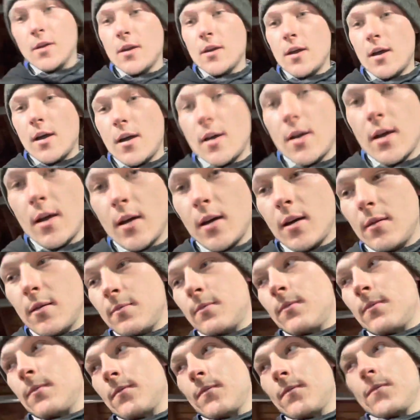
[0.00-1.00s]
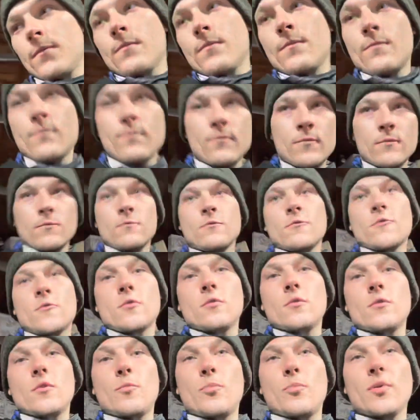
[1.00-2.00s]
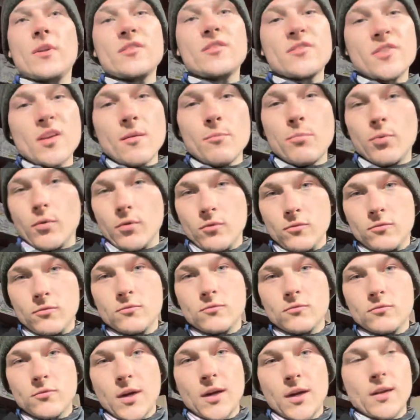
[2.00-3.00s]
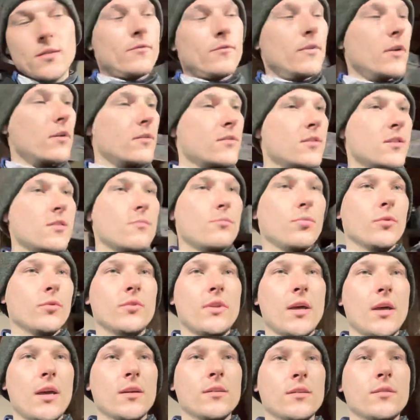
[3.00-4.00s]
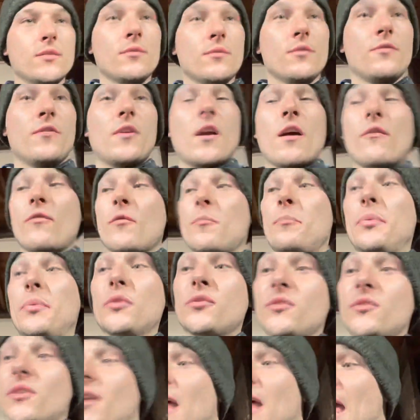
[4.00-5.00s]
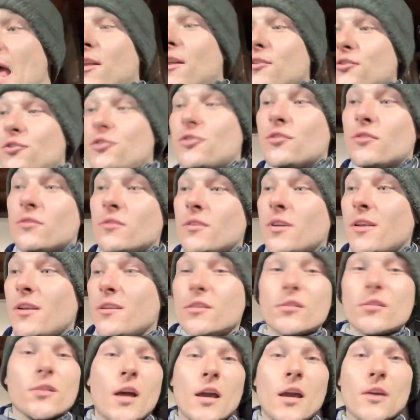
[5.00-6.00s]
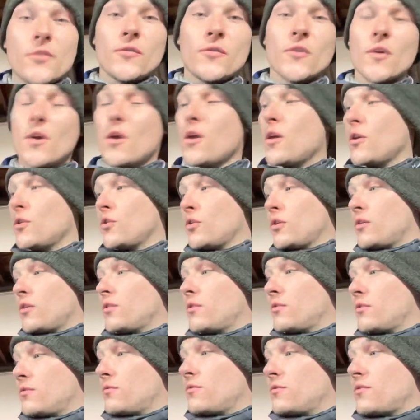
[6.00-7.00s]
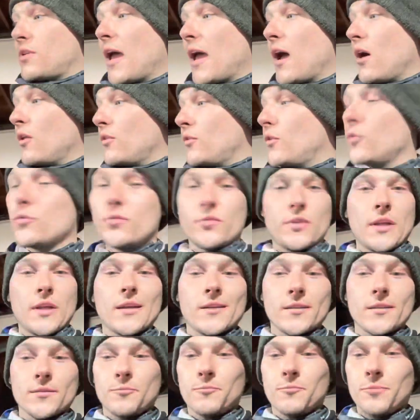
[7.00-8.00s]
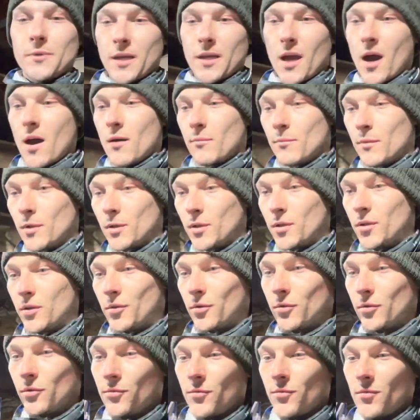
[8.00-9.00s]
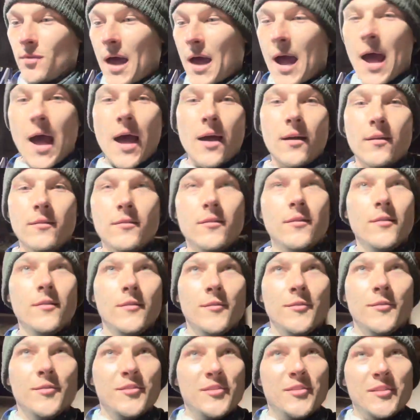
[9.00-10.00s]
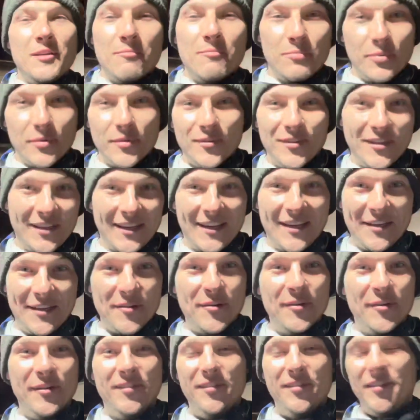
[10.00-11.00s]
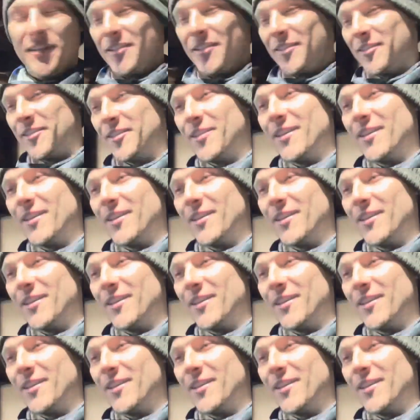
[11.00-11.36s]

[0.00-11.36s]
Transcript: they're pretty simple, right? Very simple things. If you ever built an engine in your life, you could tell those things become a little not simple, like an oil change.